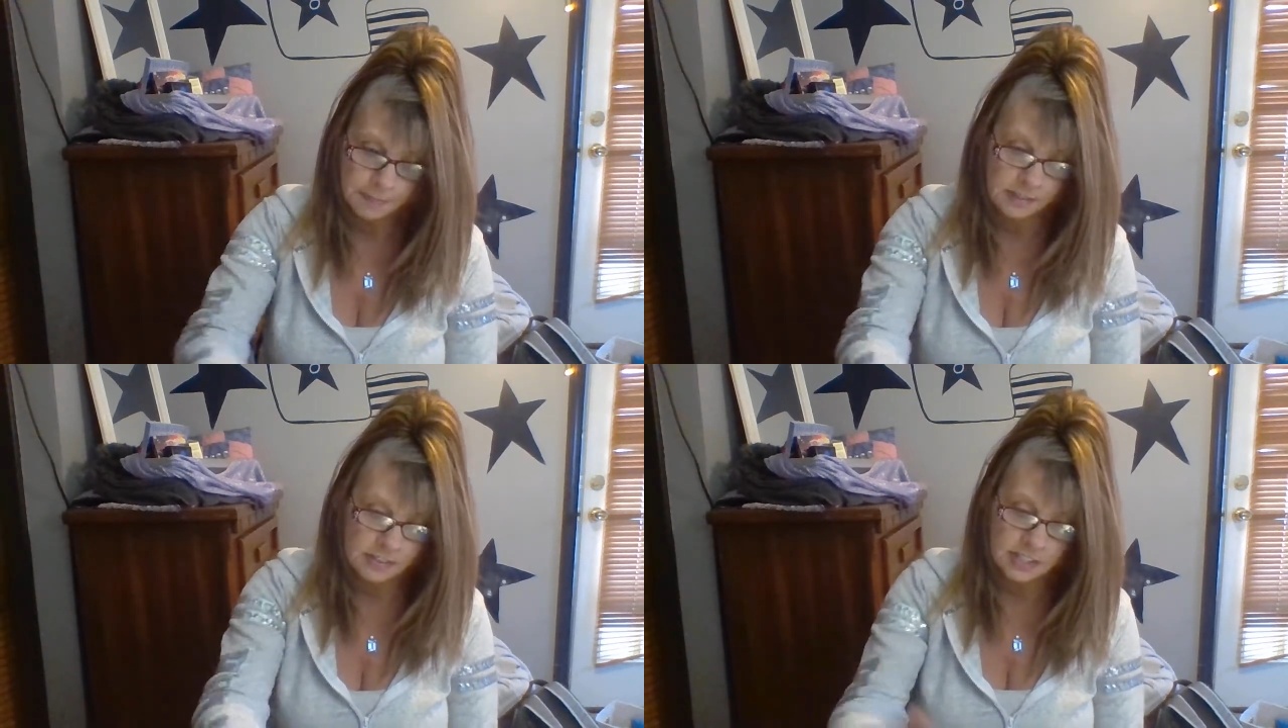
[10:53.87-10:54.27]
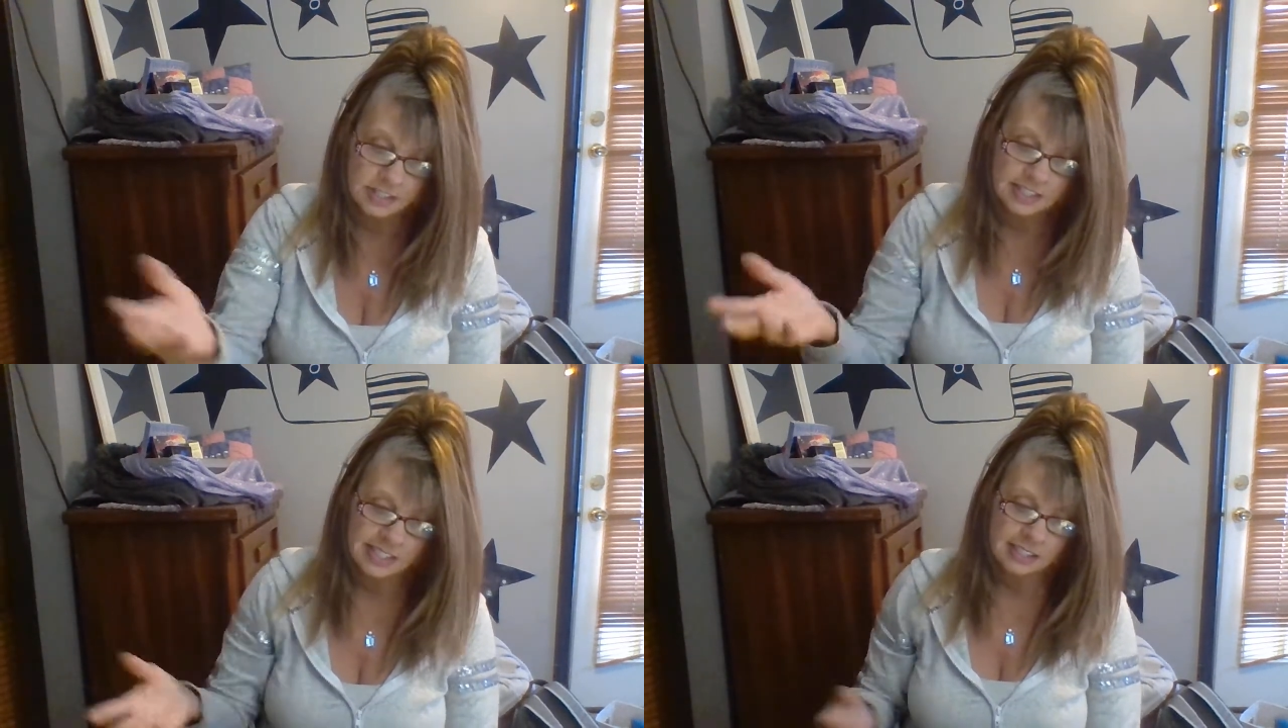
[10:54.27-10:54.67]
the
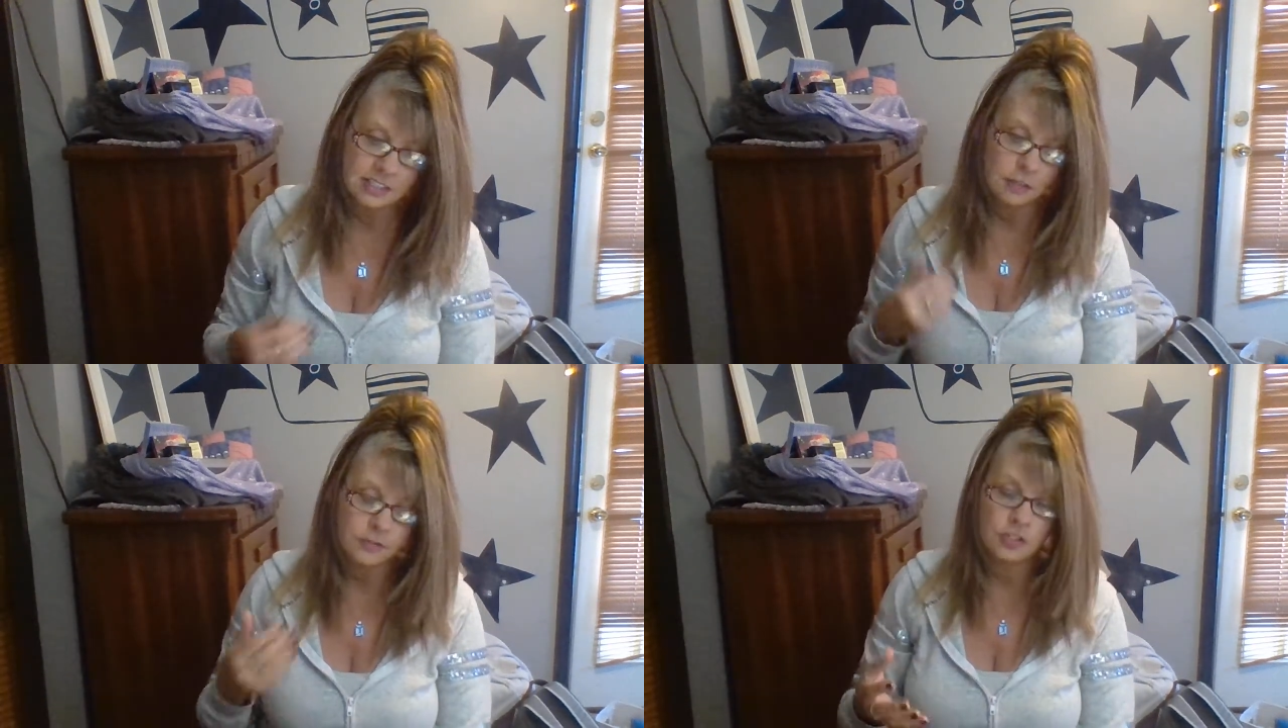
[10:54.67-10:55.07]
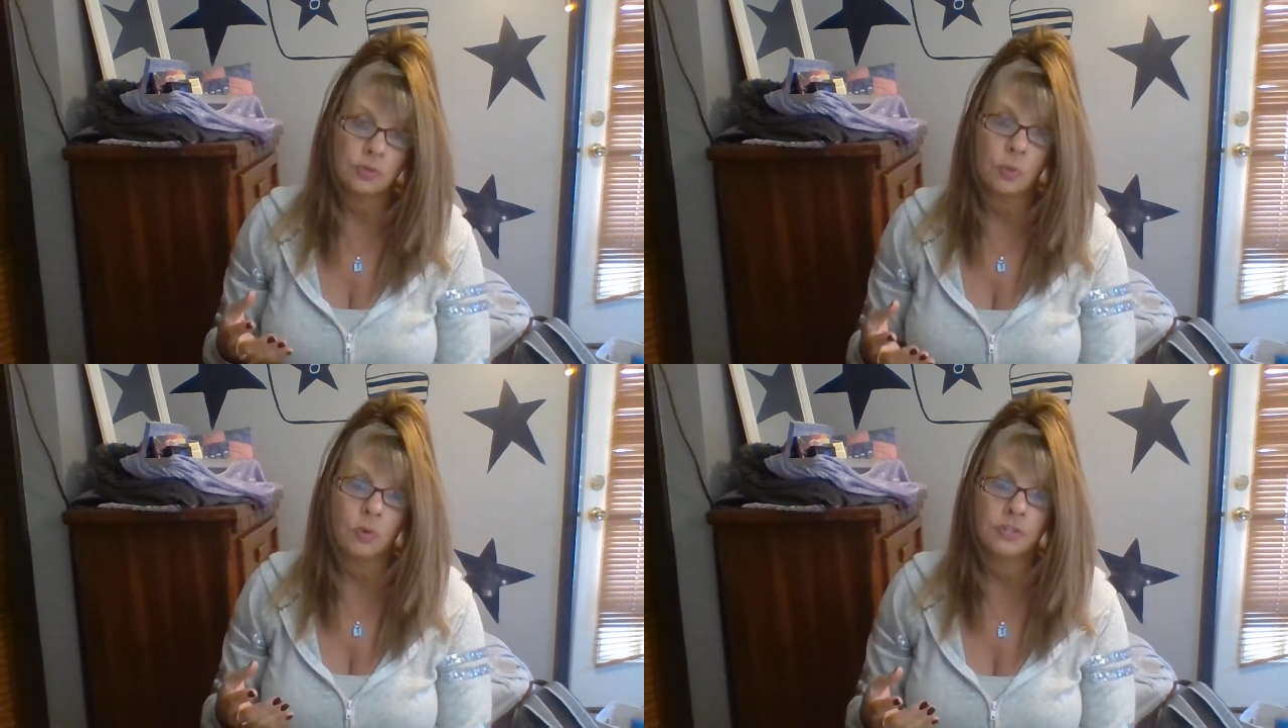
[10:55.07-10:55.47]
Six of
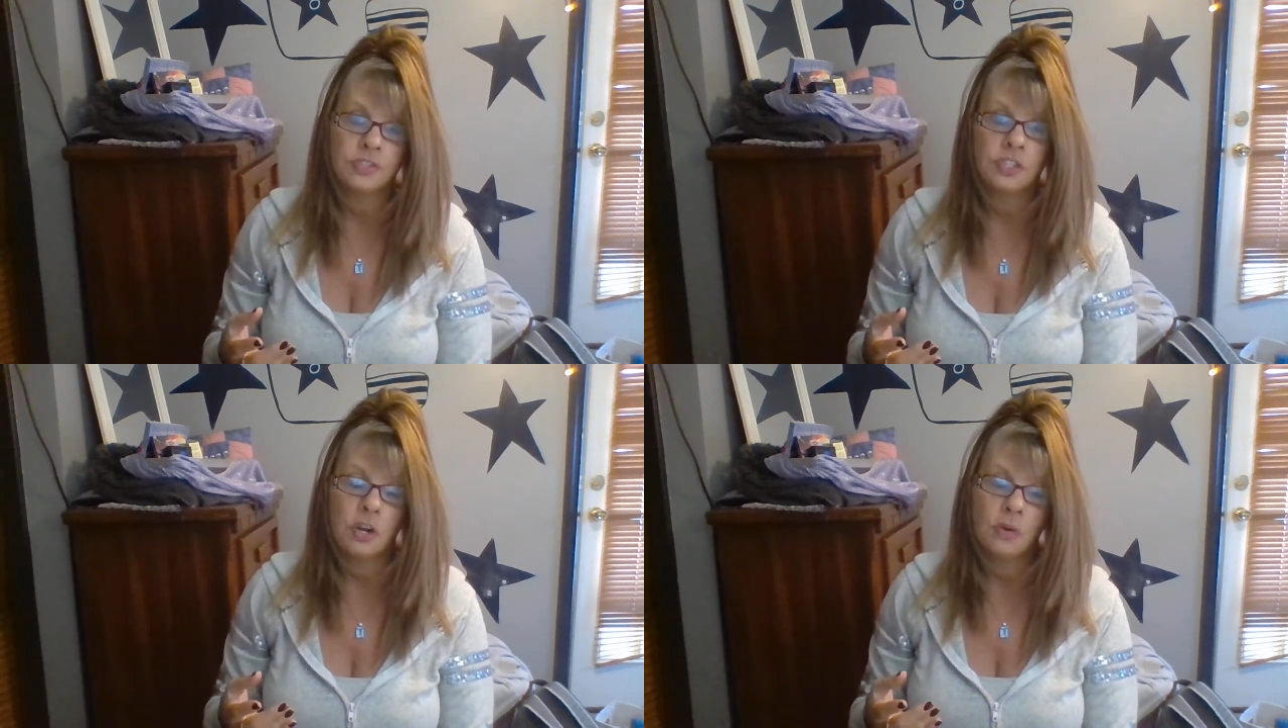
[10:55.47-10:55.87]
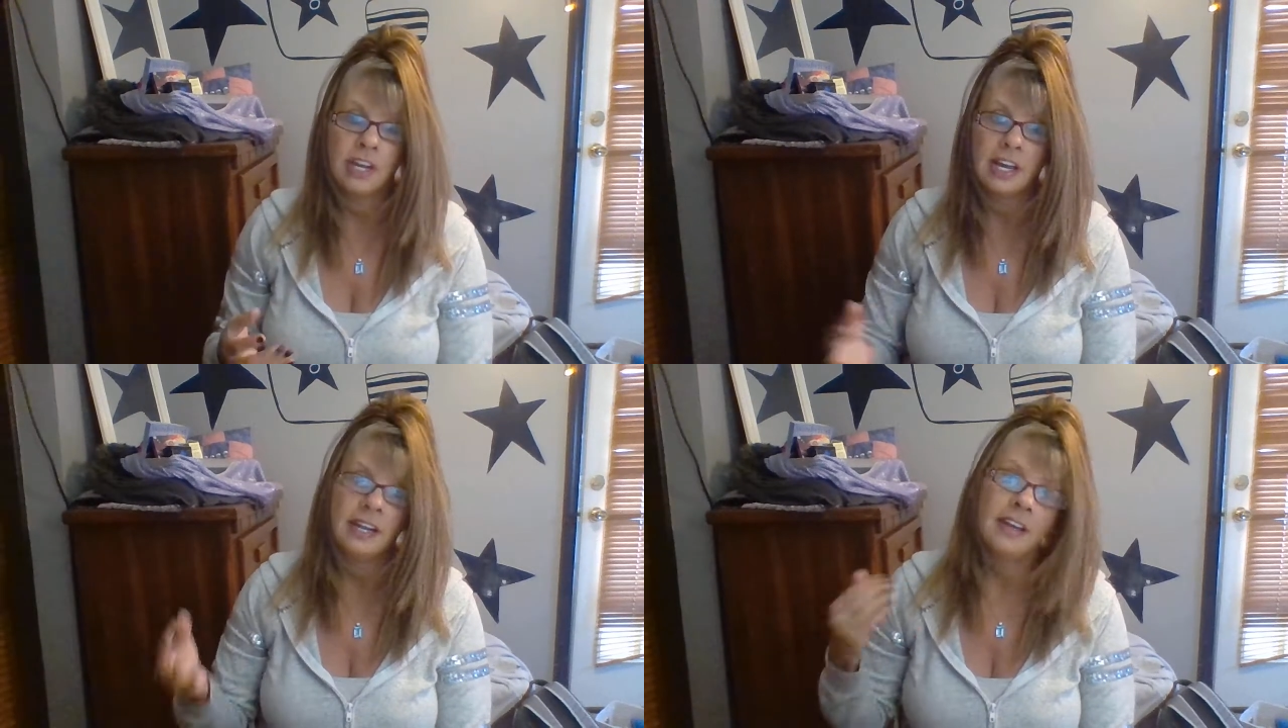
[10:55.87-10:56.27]
Swords,
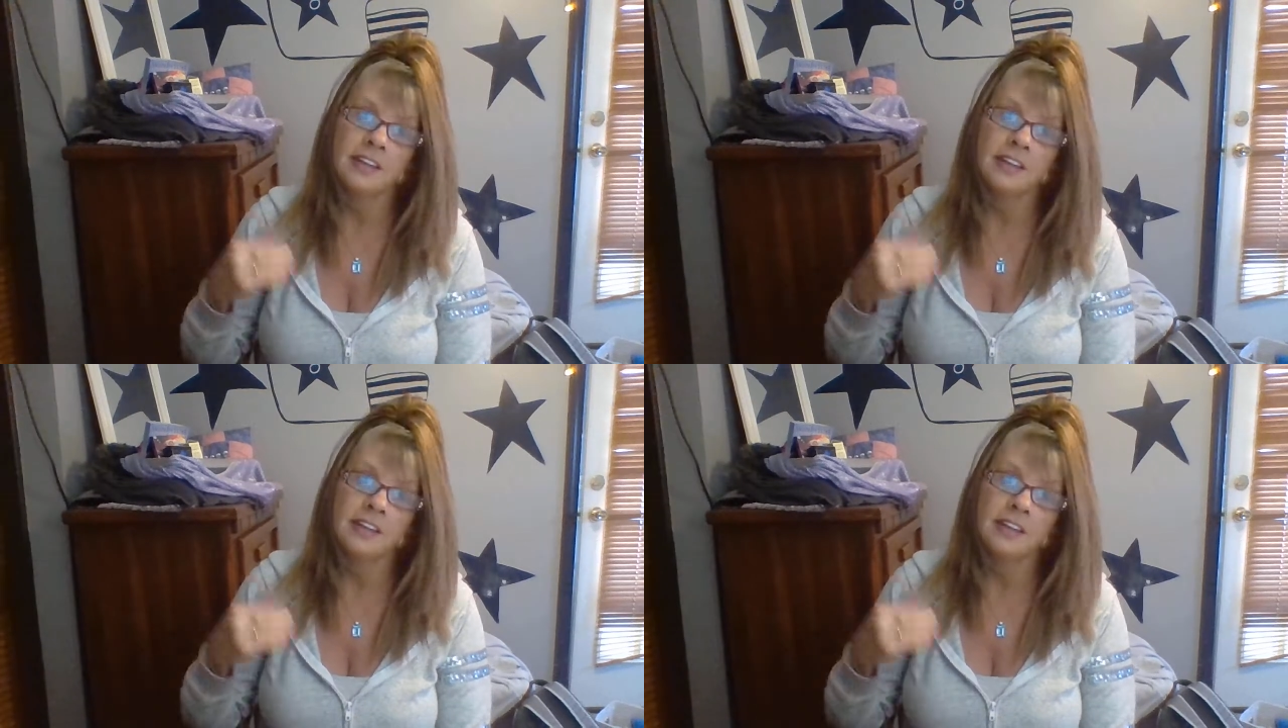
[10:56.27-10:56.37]
okay?